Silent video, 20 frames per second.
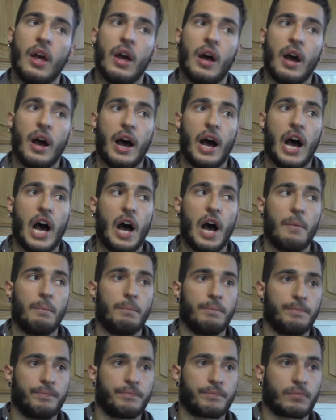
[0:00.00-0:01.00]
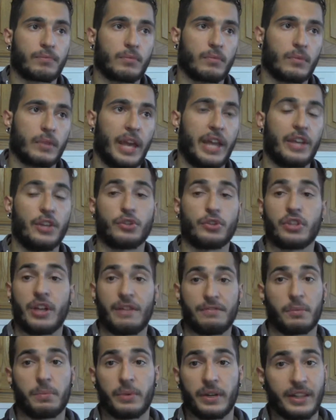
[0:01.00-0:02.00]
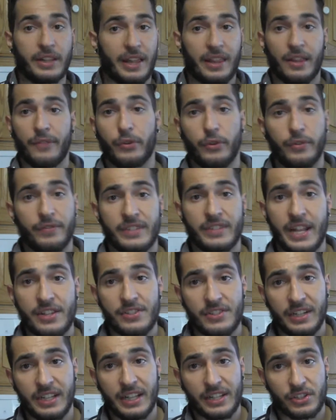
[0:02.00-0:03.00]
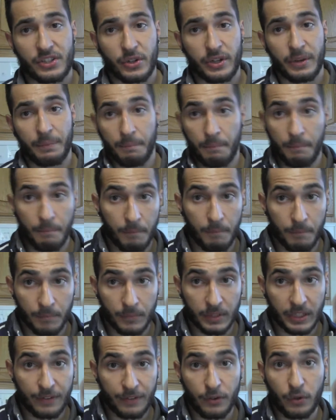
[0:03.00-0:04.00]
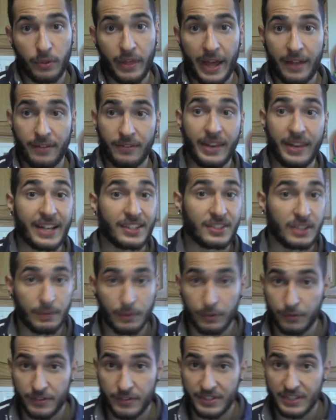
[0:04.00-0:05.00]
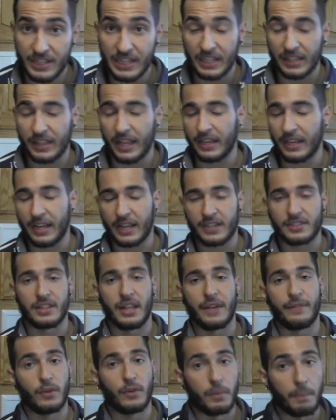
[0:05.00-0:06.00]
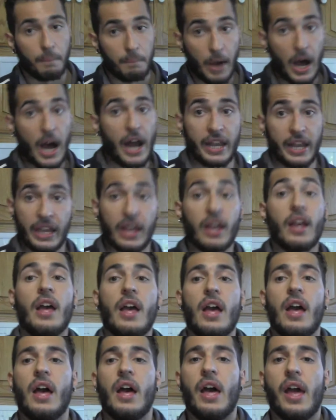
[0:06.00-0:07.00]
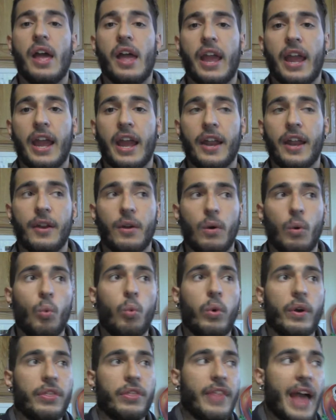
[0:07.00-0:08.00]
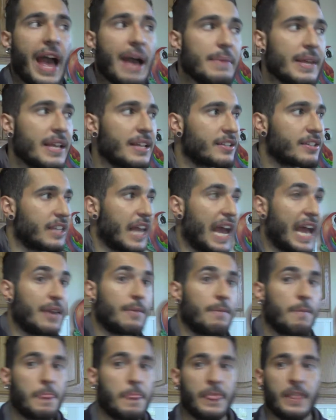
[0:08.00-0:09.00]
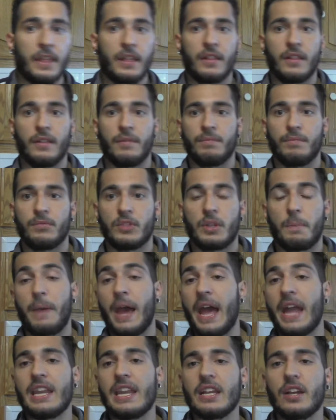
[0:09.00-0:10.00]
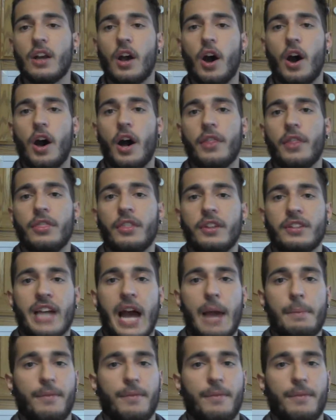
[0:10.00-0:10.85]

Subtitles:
and you'll still have to bring that level of intensity that's going to give you that next level physique, that next level body. And with that being said, depending on the type